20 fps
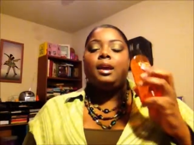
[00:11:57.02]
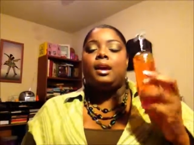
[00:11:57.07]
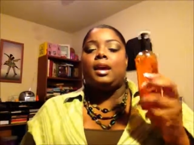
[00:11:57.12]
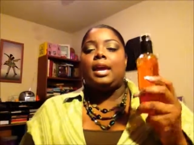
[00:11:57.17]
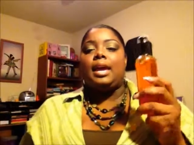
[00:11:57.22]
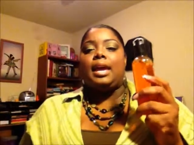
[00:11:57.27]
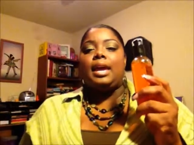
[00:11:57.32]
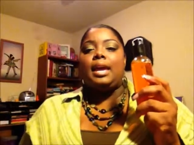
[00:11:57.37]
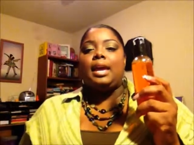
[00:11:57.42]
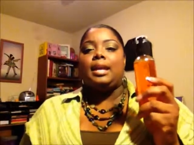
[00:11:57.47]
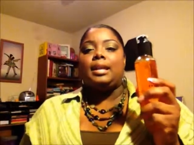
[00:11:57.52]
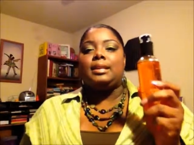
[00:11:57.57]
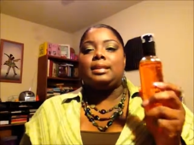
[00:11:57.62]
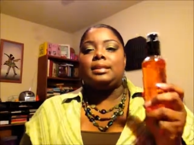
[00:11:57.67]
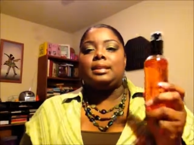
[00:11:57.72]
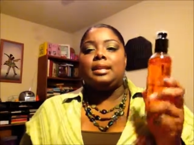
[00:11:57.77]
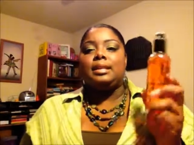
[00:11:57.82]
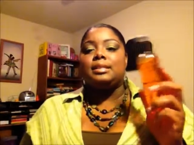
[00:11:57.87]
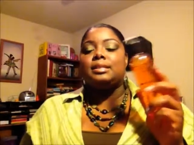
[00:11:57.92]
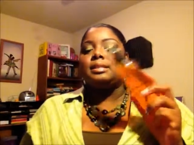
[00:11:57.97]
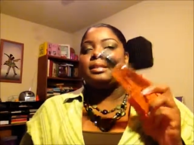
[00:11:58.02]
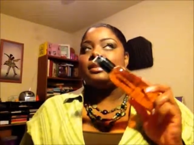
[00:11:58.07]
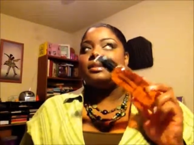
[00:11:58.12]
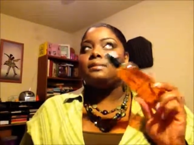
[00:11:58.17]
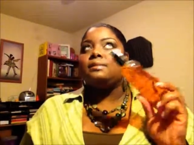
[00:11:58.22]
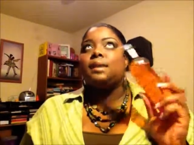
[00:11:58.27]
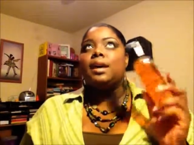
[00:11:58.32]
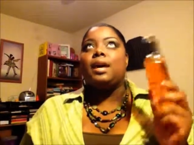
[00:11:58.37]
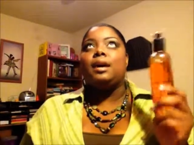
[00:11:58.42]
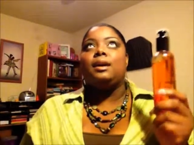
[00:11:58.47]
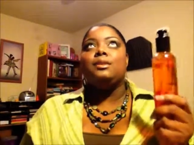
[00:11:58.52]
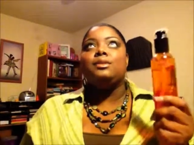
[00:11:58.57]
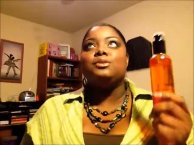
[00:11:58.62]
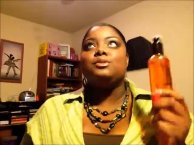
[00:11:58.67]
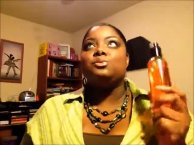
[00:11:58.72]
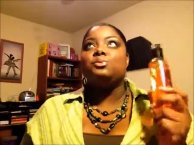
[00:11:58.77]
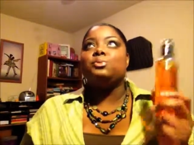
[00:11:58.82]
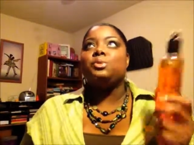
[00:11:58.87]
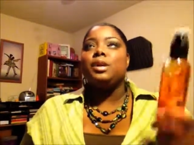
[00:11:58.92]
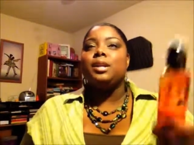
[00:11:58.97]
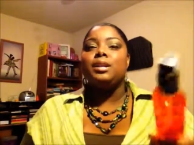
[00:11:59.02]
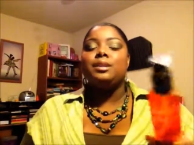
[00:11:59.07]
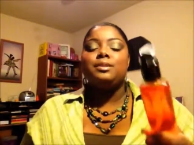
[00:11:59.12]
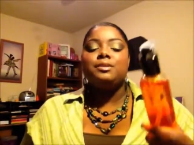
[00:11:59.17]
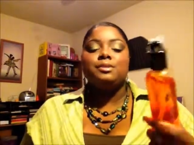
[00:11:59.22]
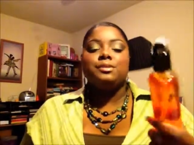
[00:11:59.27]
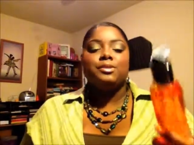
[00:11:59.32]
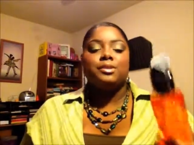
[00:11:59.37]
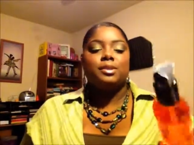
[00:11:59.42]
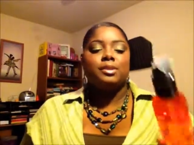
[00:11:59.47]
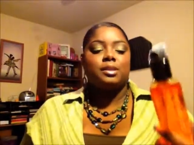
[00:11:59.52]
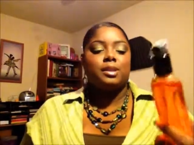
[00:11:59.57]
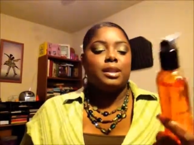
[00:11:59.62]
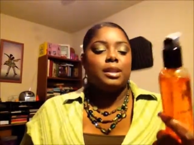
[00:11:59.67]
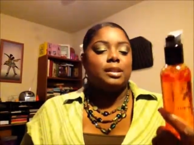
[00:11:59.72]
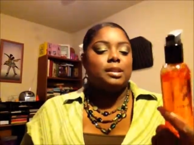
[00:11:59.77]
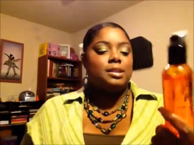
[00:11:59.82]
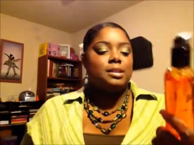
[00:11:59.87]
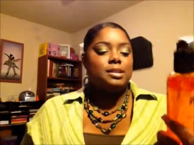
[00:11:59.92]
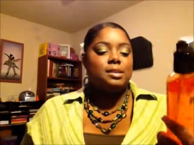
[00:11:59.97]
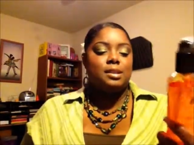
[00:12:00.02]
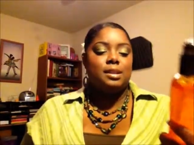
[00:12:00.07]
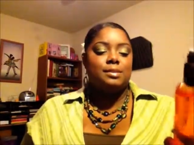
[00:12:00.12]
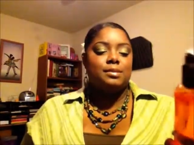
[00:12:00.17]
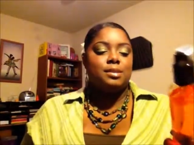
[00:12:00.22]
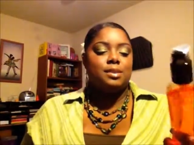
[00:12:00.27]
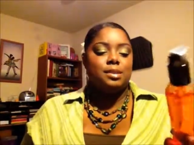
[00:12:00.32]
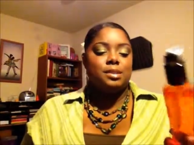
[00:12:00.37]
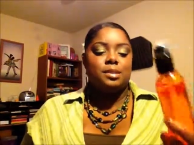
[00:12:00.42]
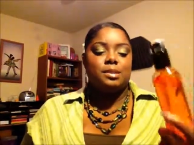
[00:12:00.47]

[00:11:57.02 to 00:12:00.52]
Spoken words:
And it smells wonderful. This stuff just